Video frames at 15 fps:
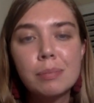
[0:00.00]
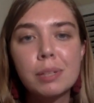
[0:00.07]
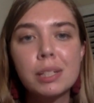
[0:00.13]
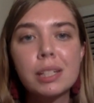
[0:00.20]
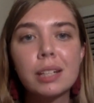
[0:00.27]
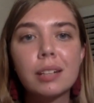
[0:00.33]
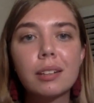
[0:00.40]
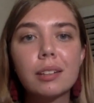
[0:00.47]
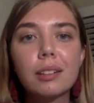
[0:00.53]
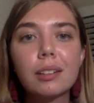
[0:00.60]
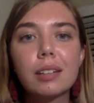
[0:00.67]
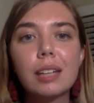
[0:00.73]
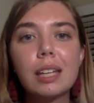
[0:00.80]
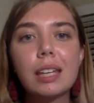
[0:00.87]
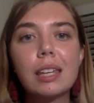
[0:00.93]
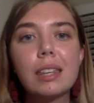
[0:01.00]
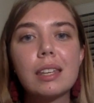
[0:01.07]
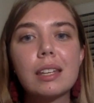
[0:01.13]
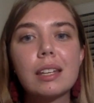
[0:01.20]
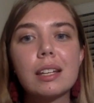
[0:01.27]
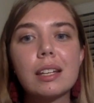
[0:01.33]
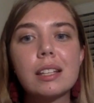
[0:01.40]
particularly
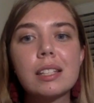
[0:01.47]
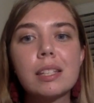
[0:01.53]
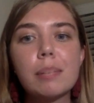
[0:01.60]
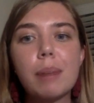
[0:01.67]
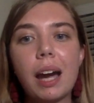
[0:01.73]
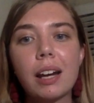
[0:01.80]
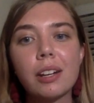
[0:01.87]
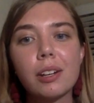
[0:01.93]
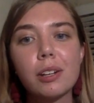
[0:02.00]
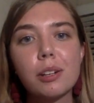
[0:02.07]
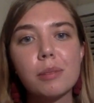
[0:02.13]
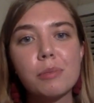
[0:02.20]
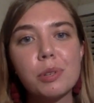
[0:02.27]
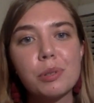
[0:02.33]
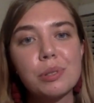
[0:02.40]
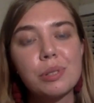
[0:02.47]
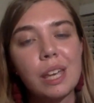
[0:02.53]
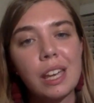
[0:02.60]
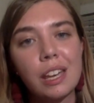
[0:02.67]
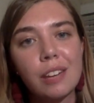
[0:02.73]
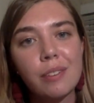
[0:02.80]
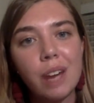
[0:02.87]
the tobacco
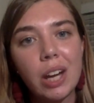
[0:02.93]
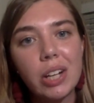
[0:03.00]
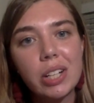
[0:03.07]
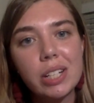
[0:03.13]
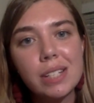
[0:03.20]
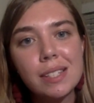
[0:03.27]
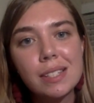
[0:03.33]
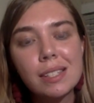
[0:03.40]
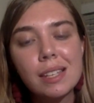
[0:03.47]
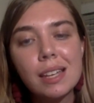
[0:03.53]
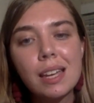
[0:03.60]
mosaic virus.